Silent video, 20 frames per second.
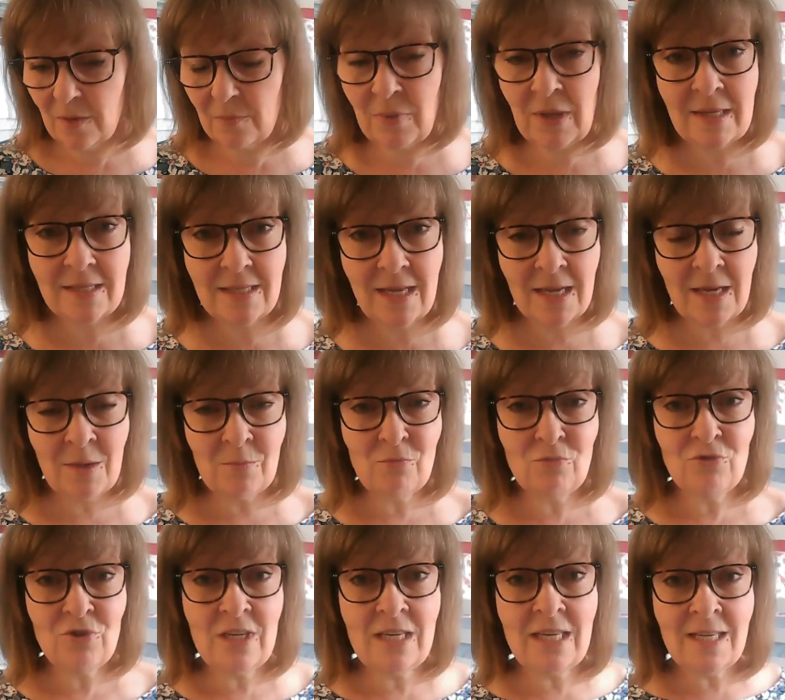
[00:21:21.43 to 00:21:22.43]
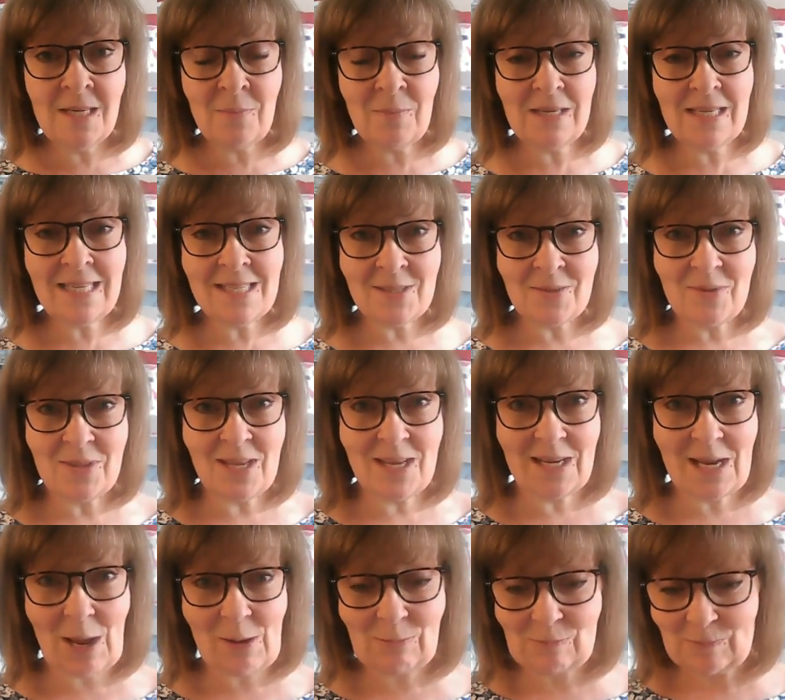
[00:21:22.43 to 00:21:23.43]
but I am really pleased with it
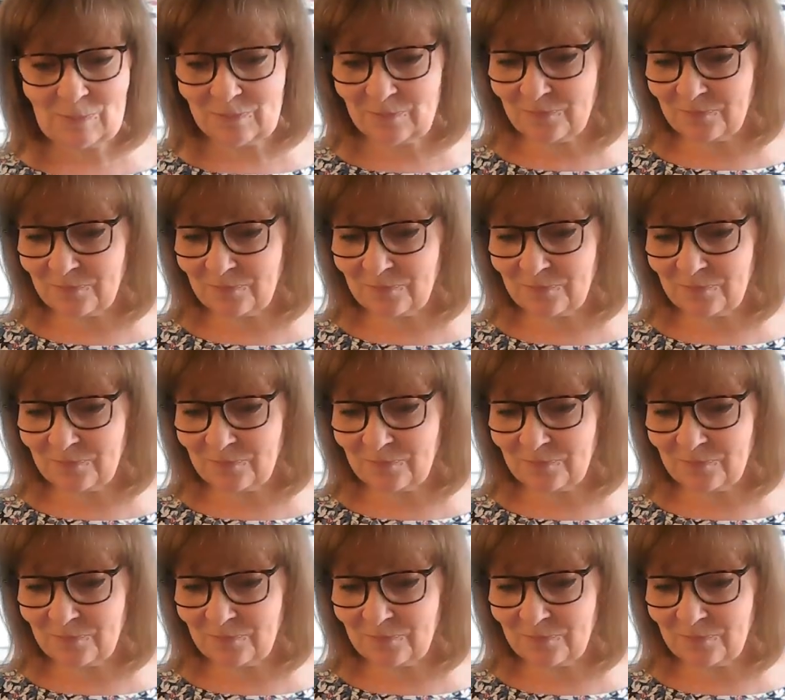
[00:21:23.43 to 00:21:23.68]
now